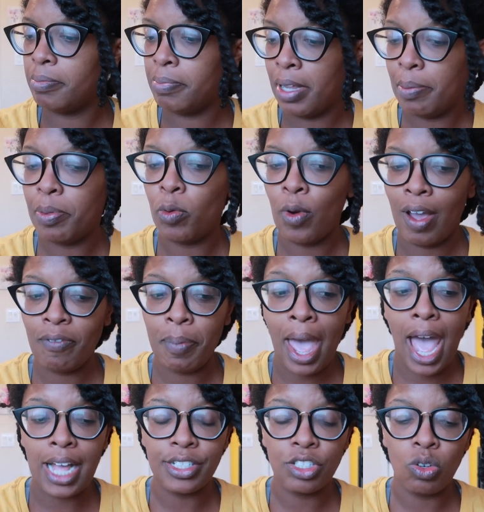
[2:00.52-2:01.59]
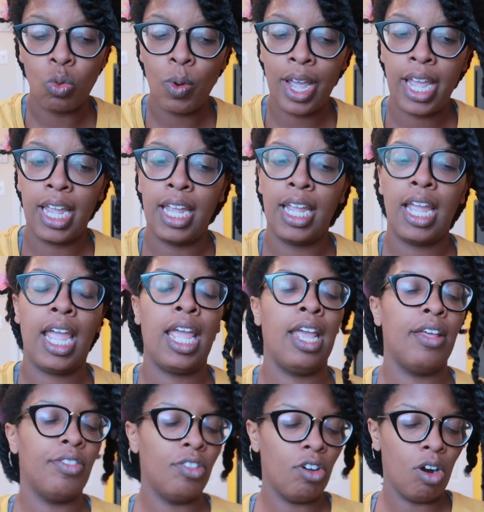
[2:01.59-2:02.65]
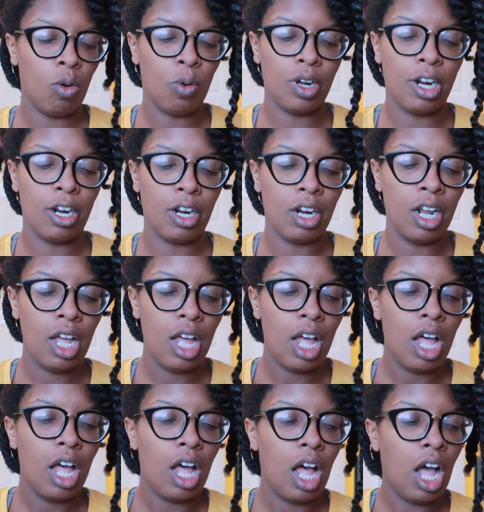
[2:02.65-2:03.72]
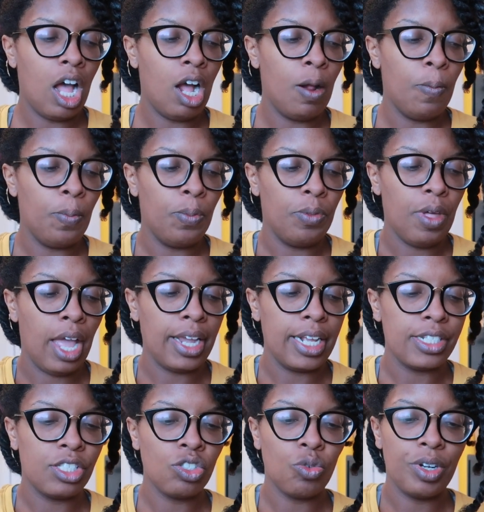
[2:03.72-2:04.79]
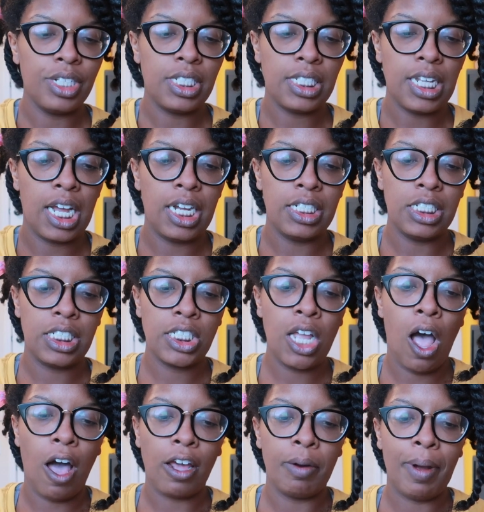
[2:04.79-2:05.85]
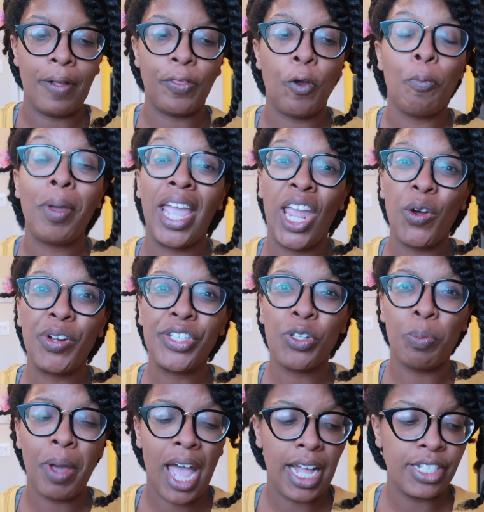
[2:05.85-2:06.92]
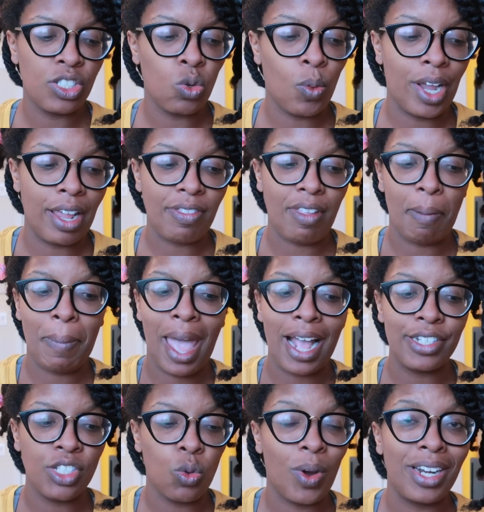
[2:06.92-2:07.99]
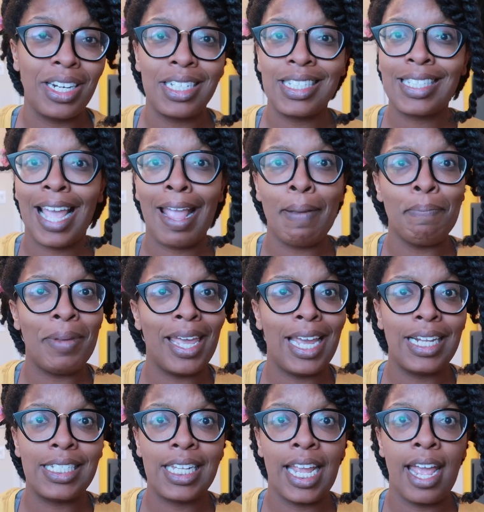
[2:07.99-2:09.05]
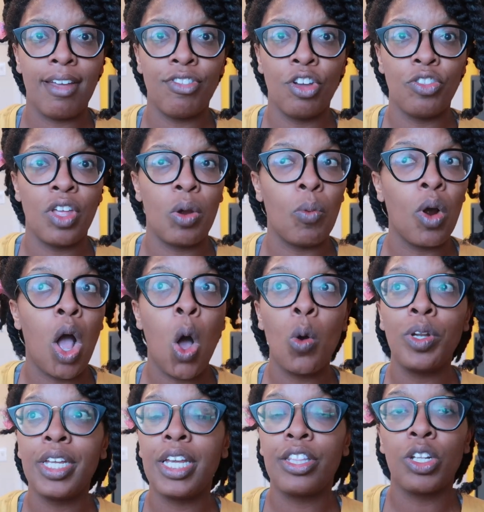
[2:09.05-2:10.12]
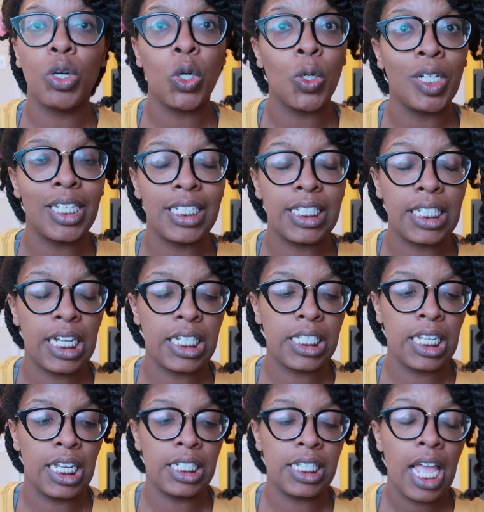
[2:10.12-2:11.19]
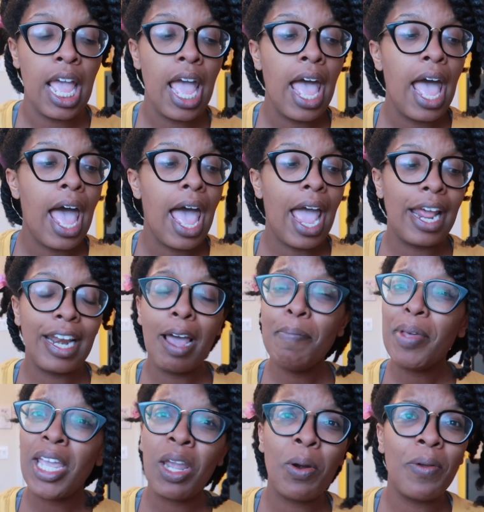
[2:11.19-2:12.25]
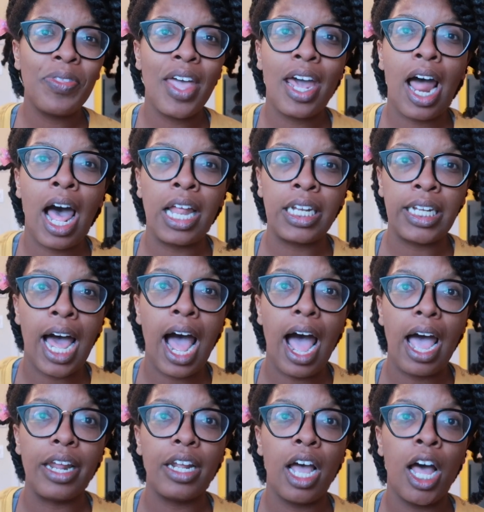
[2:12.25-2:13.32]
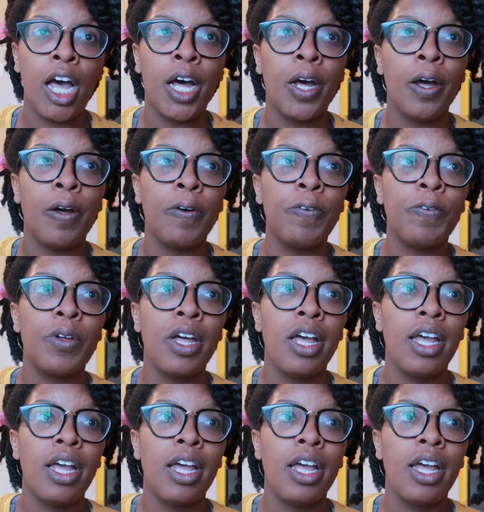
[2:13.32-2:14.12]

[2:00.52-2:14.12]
people who have passed away and there were um, I guess, three sons talking about their parents who passed away, and they passed away in the same bed together. They were only in their early 60s. And I'm hearing that a lot of